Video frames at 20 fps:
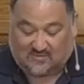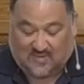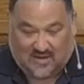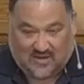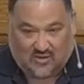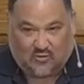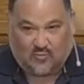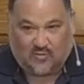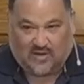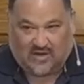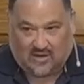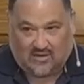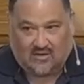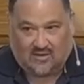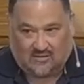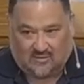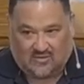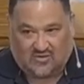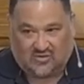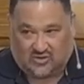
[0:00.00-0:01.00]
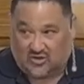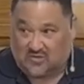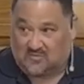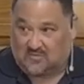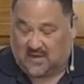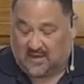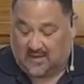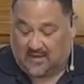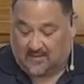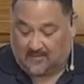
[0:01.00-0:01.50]
being who we should
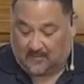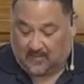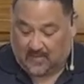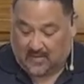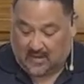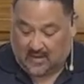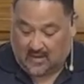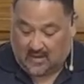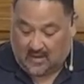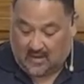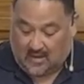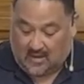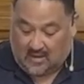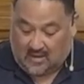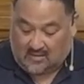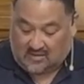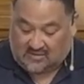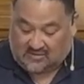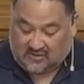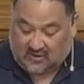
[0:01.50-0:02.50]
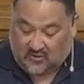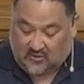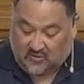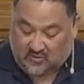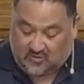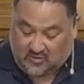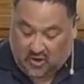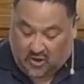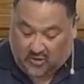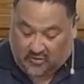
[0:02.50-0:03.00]
be. So
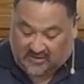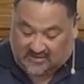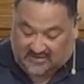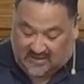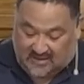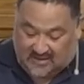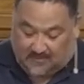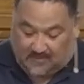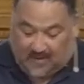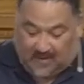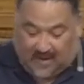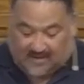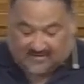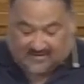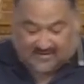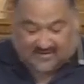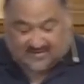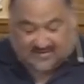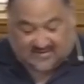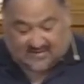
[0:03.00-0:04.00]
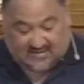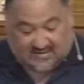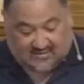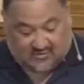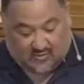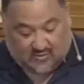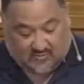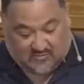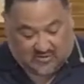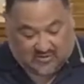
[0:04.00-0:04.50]
notice the deposits the
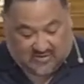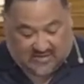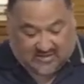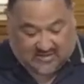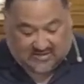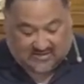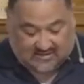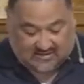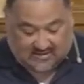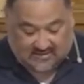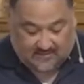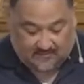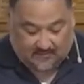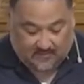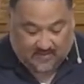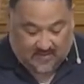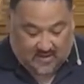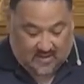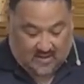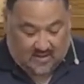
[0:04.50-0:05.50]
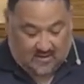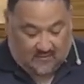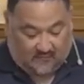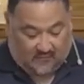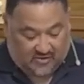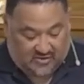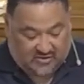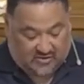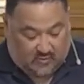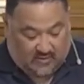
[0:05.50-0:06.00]
scripture teaches.
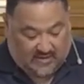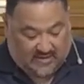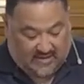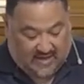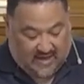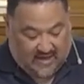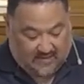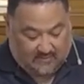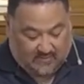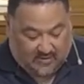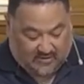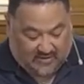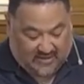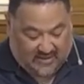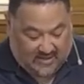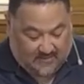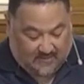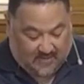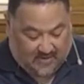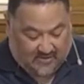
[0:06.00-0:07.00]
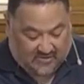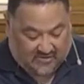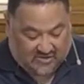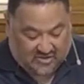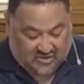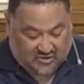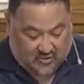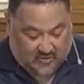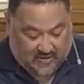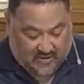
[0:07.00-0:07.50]
Verse 29, building up others and
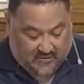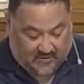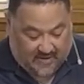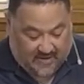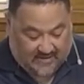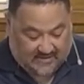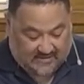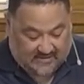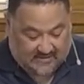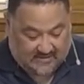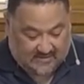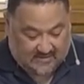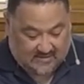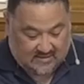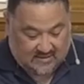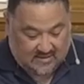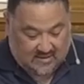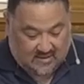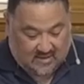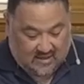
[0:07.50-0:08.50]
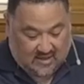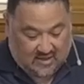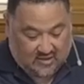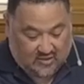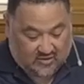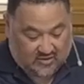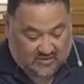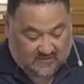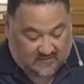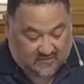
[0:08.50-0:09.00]
showing grace. And
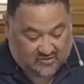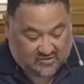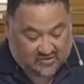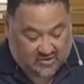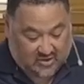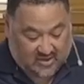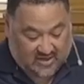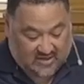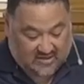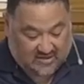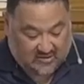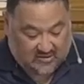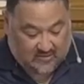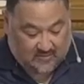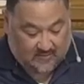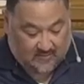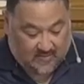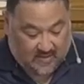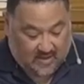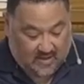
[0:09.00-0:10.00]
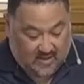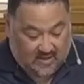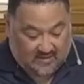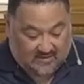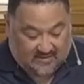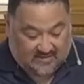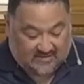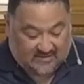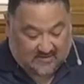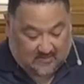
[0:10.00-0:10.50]
notice verse 32.
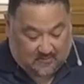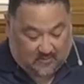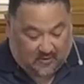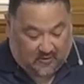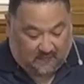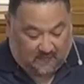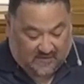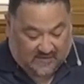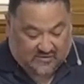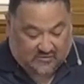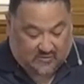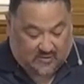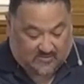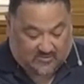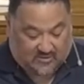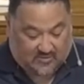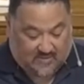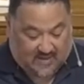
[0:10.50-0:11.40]
This is a perfect scripture